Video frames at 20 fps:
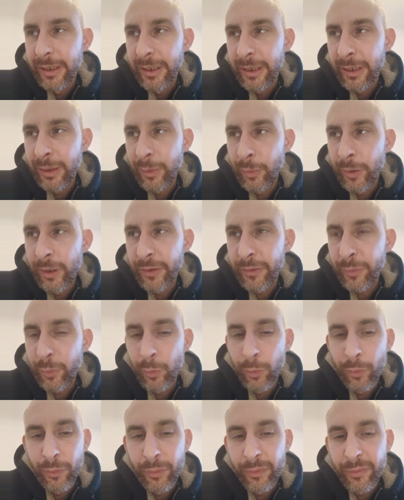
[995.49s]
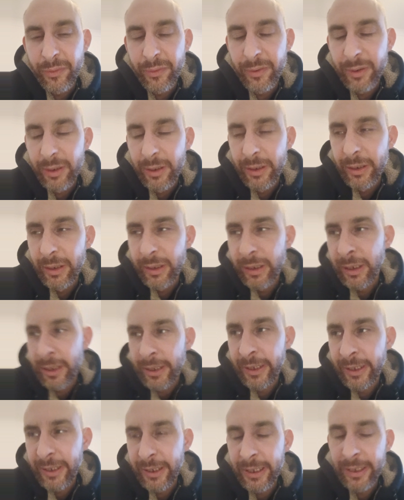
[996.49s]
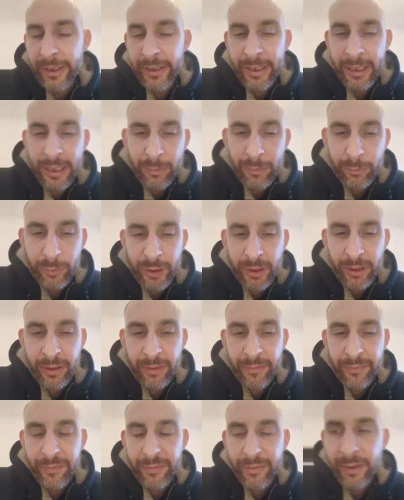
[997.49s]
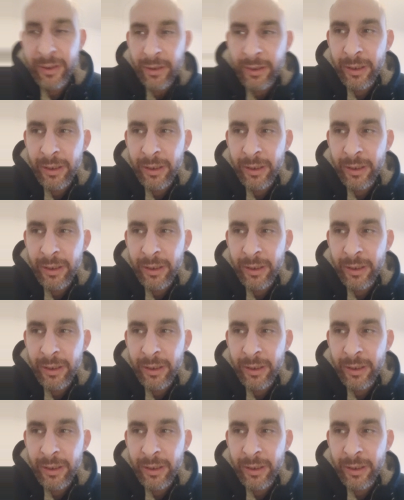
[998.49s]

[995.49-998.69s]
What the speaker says: work towards, i.e. get the camshafts